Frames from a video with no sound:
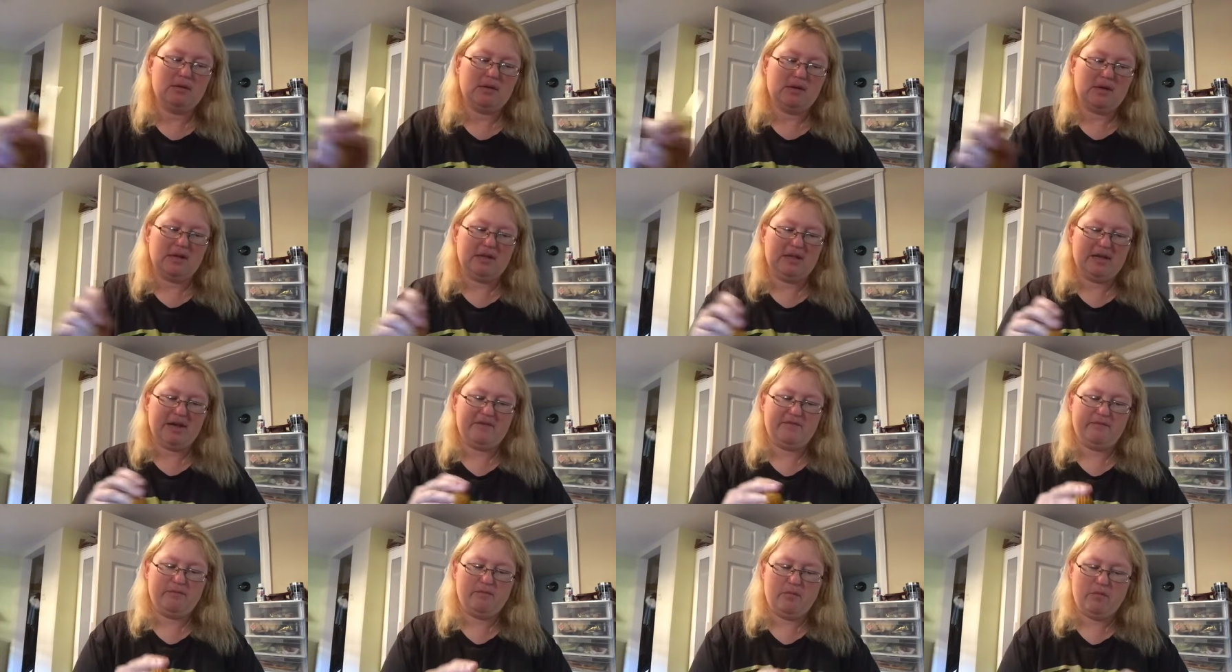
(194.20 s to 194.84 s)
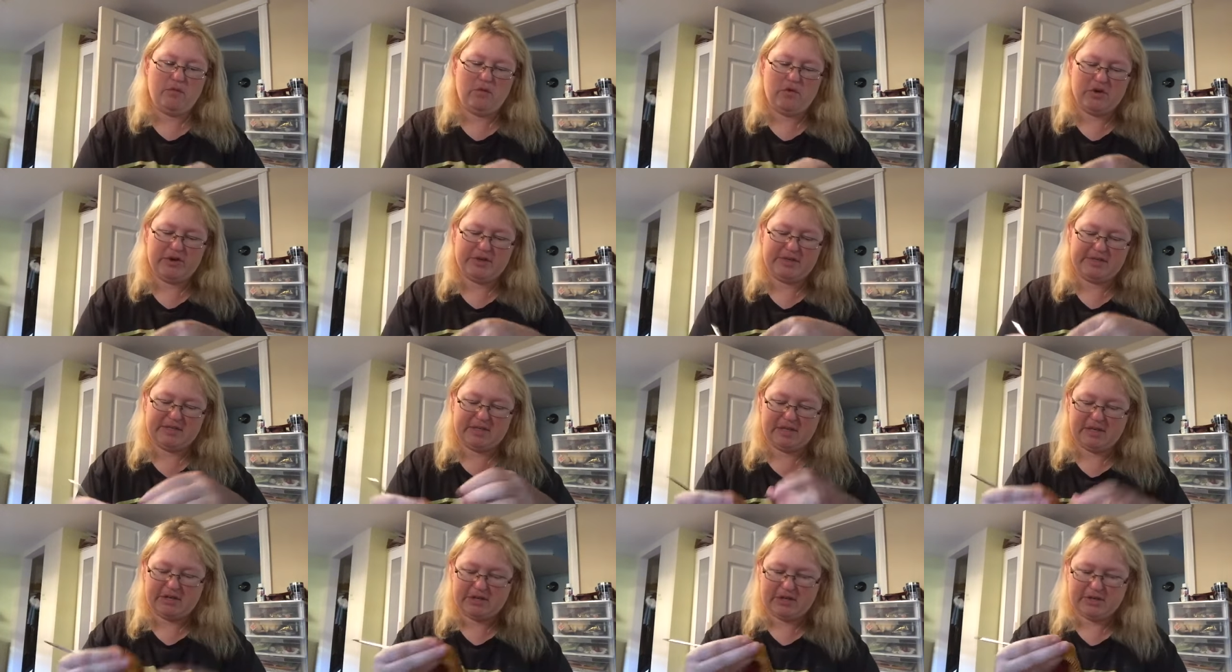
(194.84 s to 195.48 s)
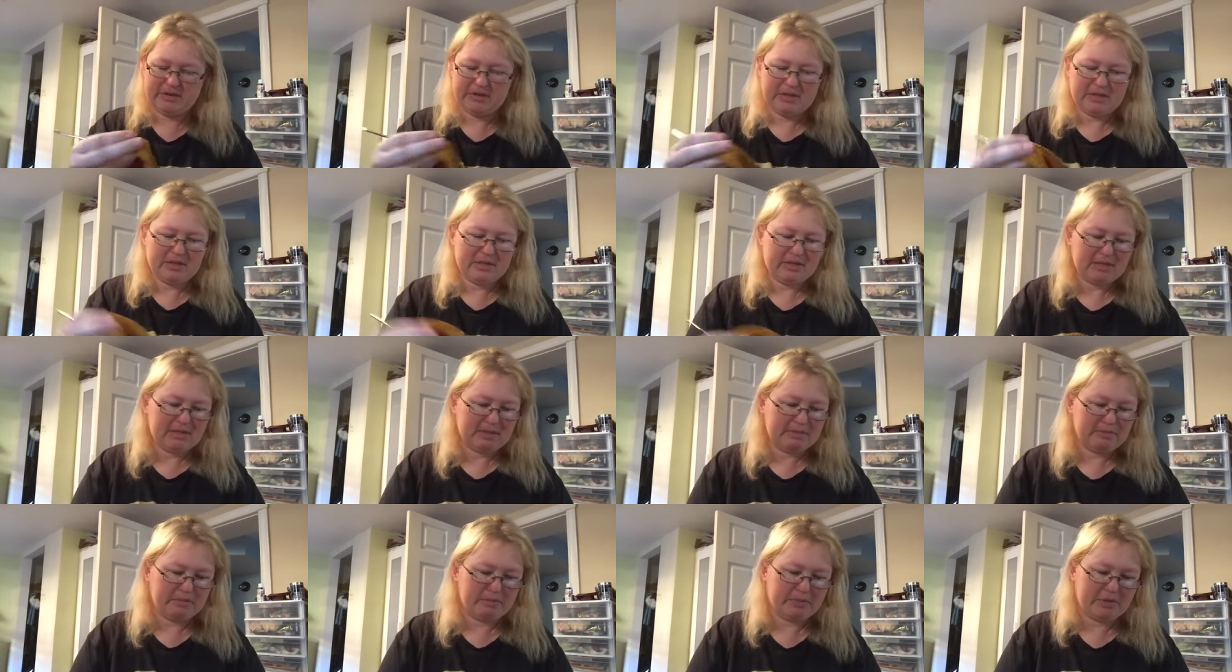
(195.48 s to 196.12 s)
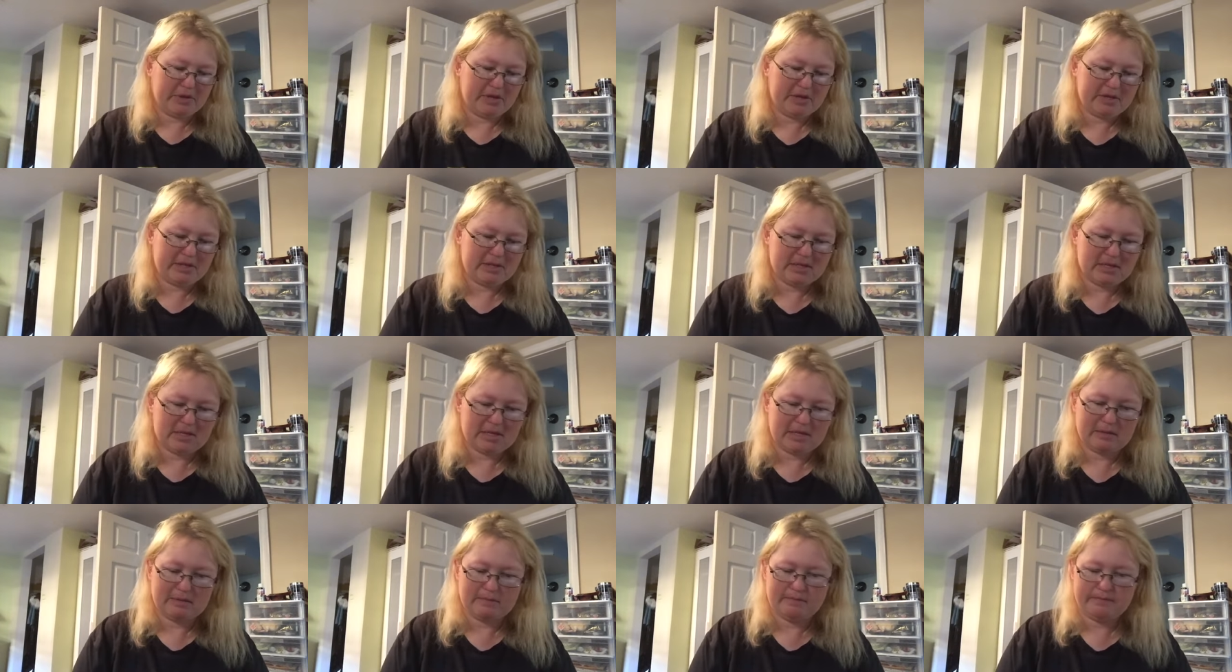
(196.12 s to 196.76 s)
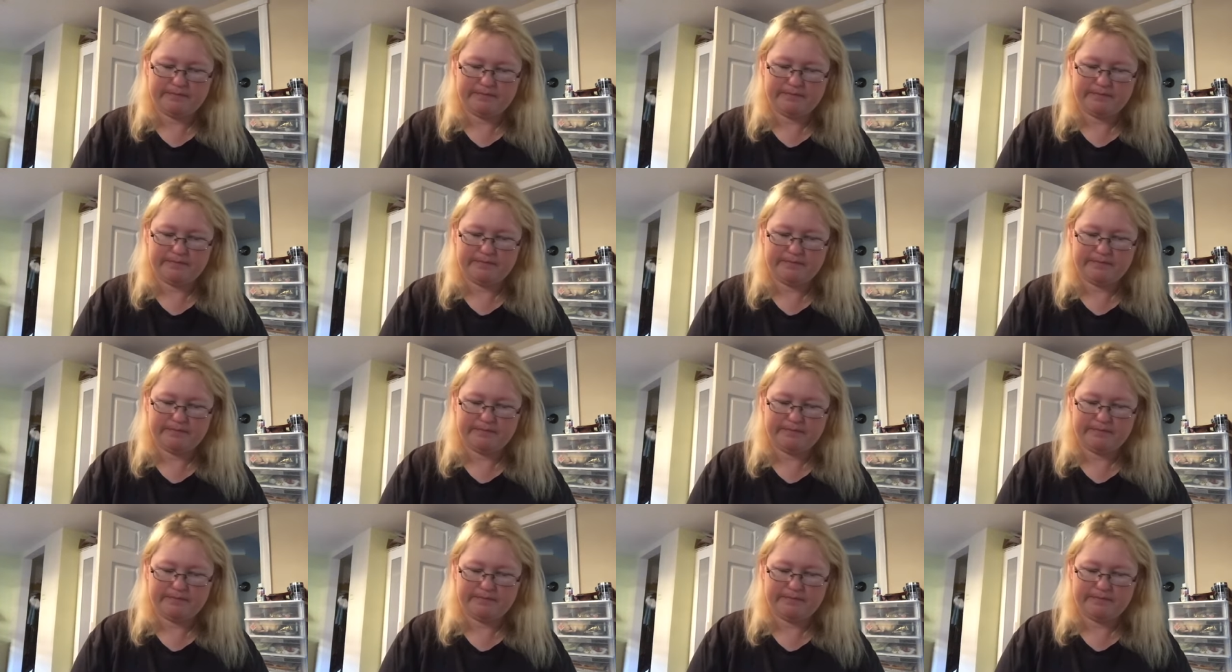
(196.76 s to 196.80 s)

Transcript: I'll have more done on this, but